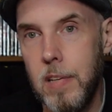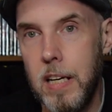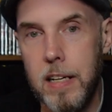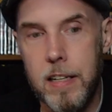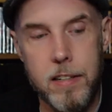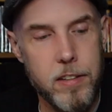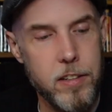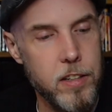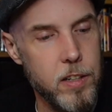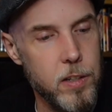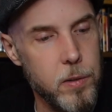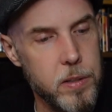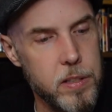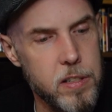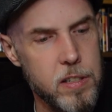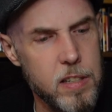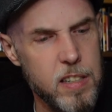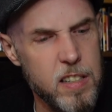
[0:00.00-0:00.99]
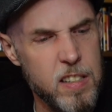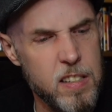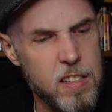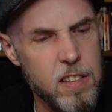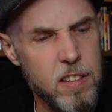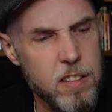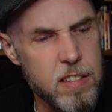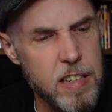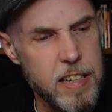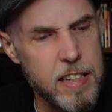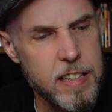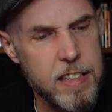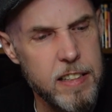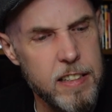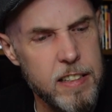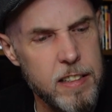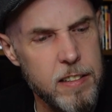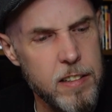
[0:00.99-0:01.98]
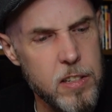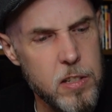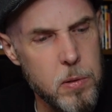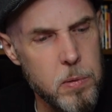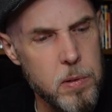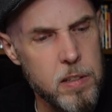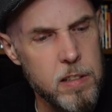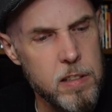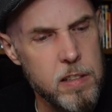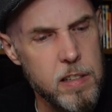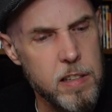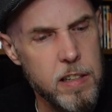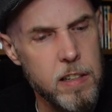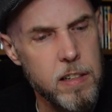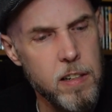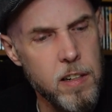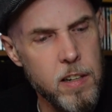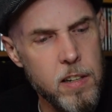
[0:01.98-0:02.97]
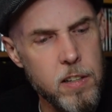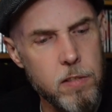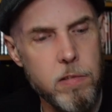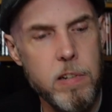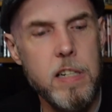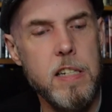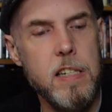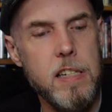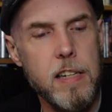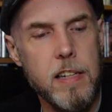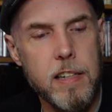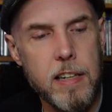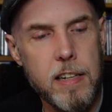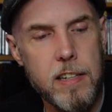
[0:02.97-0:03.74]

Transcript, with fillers: I, you know, it's, it's looks like, uh, this one, let's see, three D